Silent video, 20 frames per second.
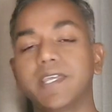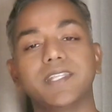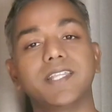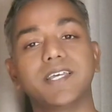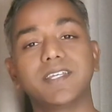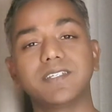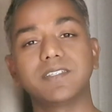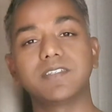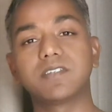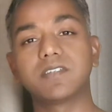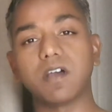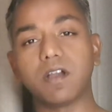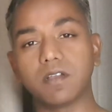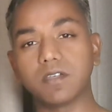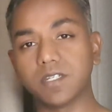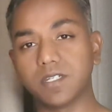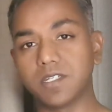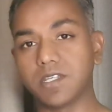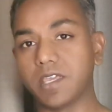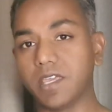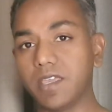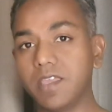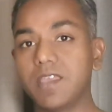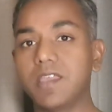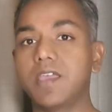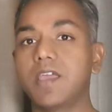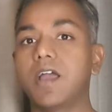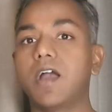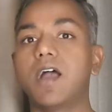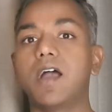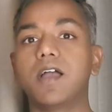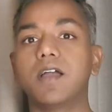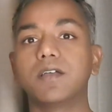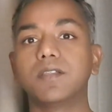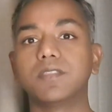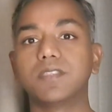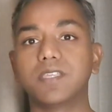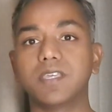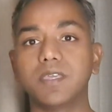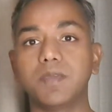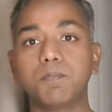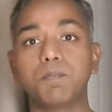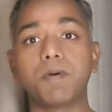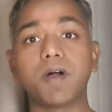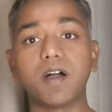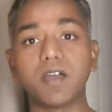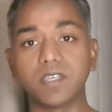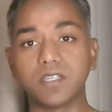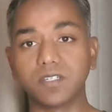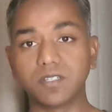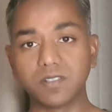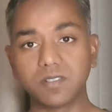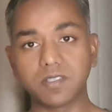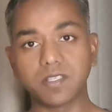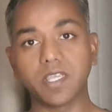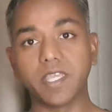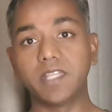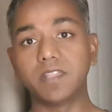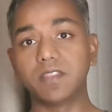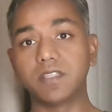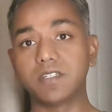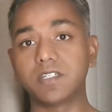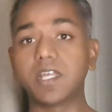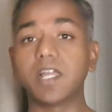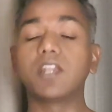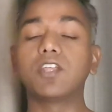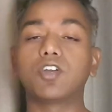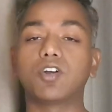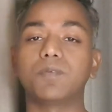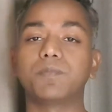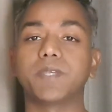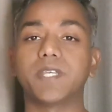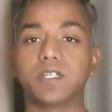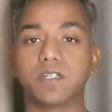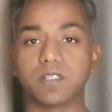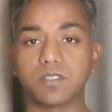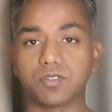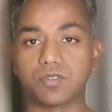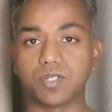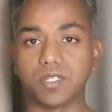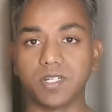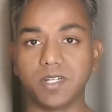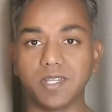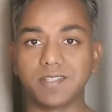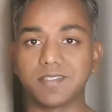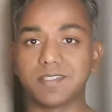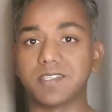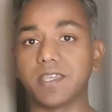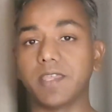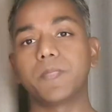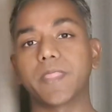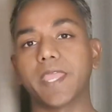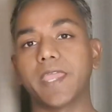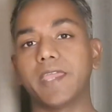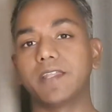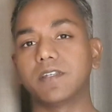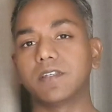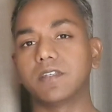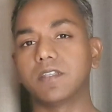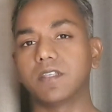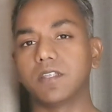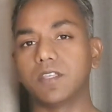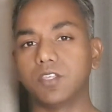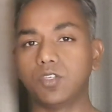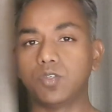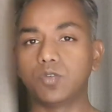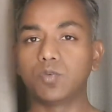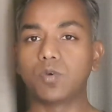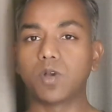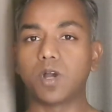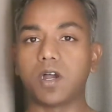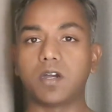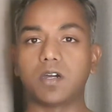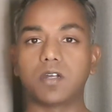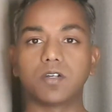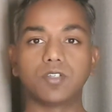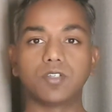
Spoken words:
that is targeting the buyers in the telecom industry, let's say, and you are